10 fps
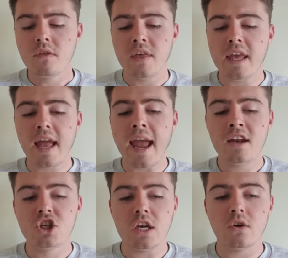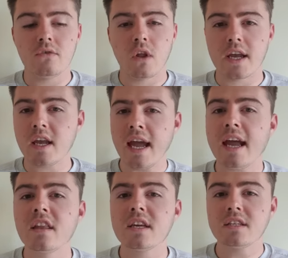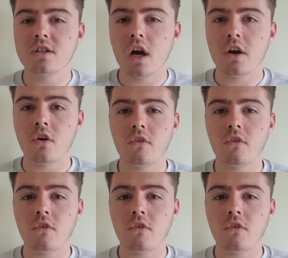the energy of like getting things done,